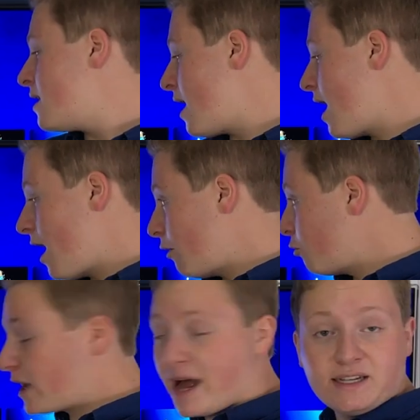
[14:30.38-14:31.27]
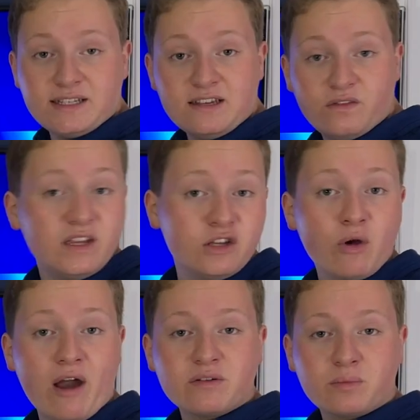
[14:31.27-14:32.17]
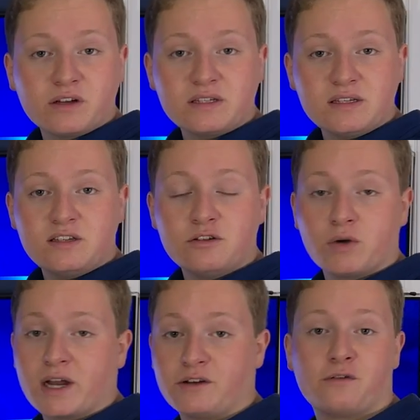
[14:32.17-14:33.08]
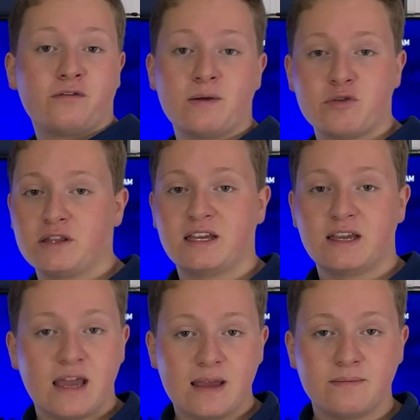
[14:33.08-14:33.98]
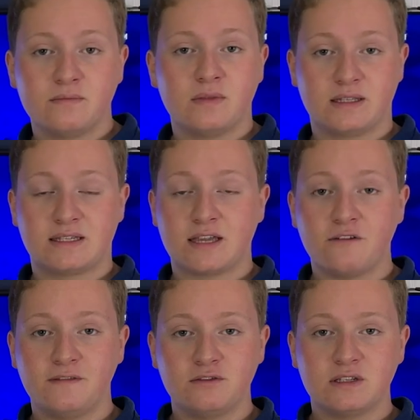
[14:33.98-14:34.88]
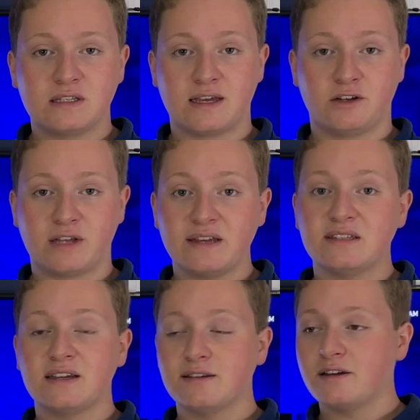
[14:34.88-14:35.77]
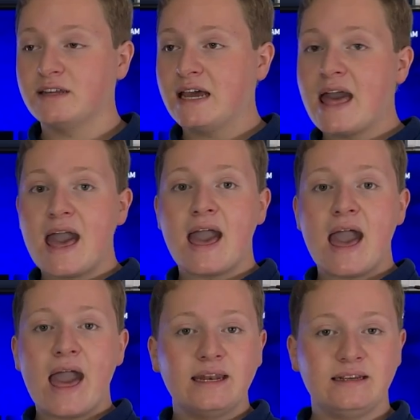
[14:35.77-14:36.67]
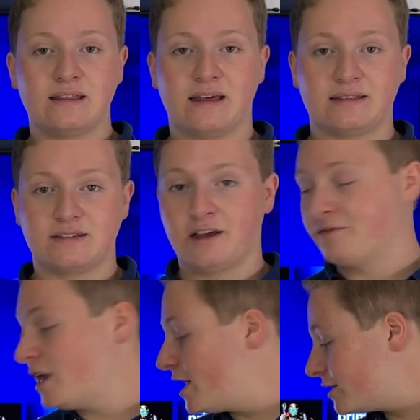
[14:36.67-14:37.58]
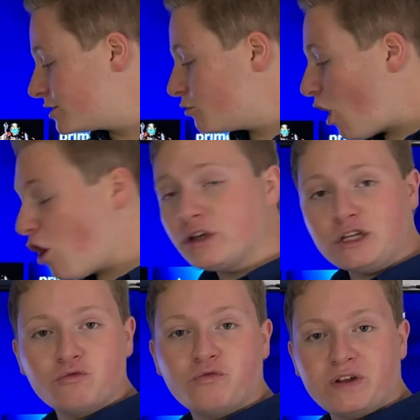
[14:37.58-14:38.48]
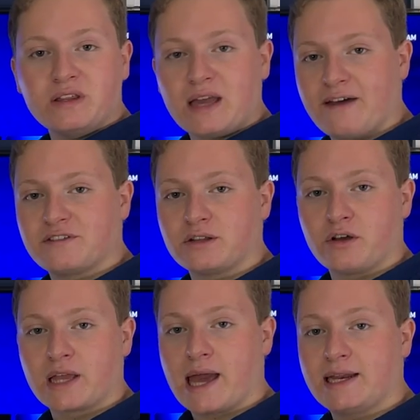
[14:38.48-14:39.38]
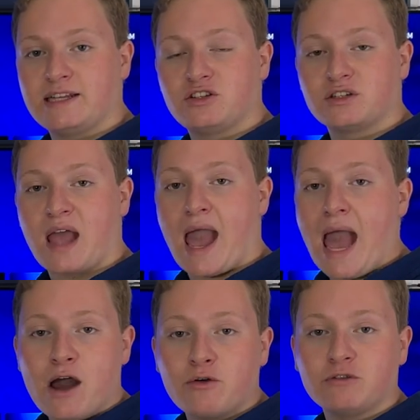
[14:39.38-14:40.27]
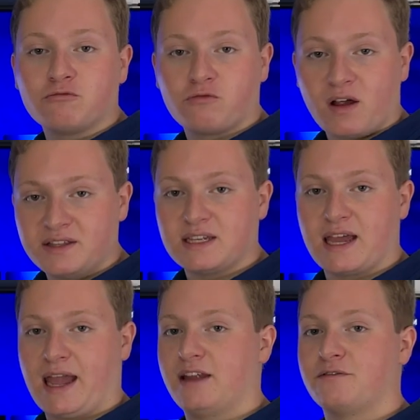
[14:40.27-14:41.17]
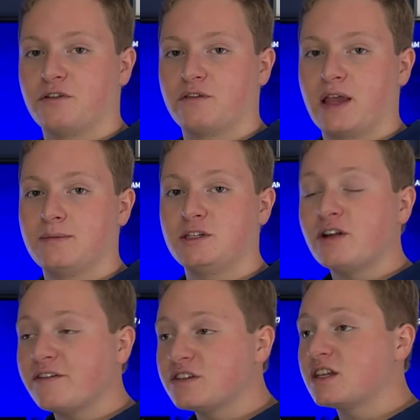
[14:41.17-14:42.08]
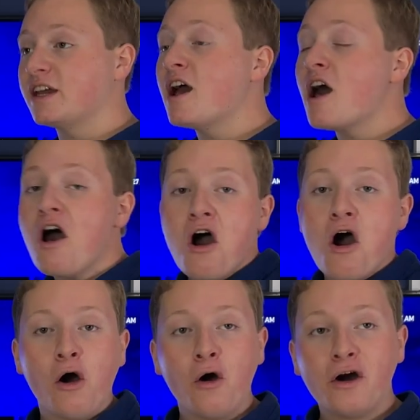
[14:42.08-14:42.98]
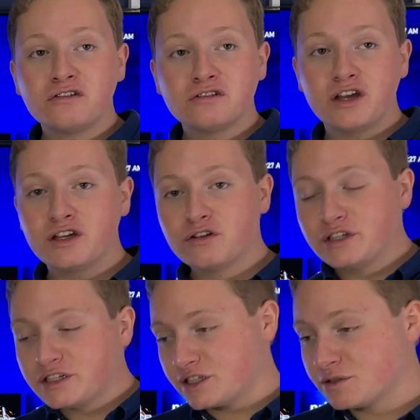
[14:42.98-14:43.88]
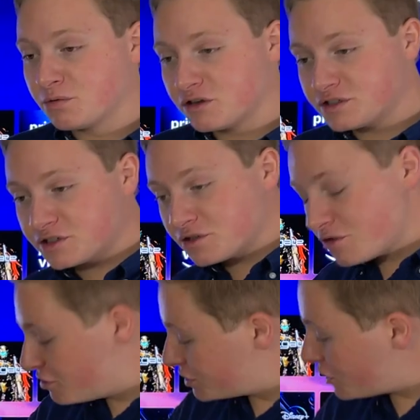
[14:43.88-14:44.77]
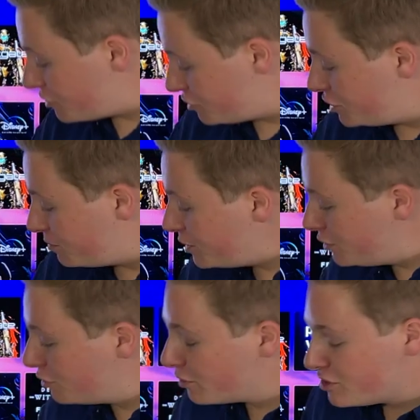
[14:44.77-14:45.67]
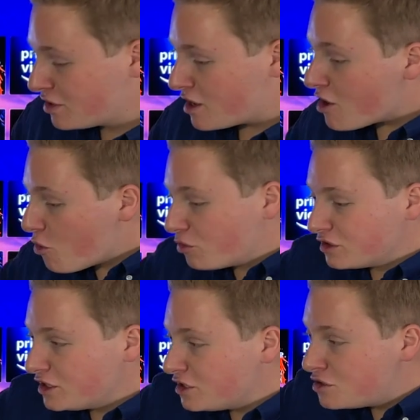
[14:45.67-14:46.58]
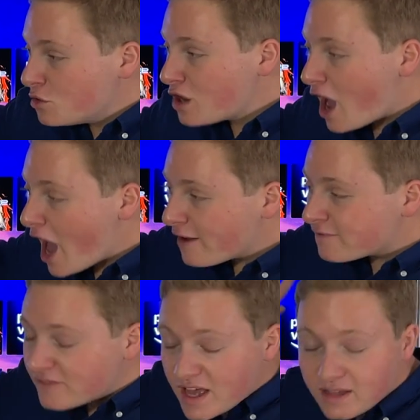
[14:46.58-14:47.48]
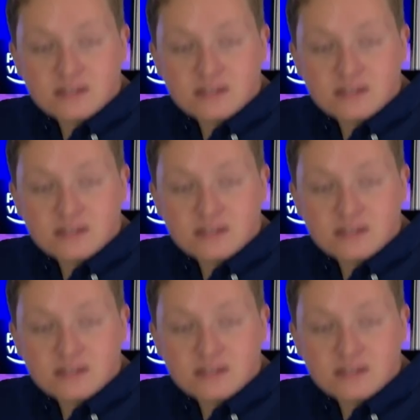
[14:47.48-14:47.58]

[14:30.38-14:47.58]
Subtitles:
what kind of TV you have it plugged into, what kind of frame rate the game itself uses that you're testing it on, any of that stuff. So all you really have to look at is just how it runs a handful of games. You don't have to say, oh, I don't like it only has this processor and this kind of GPU and only 2.5 fans.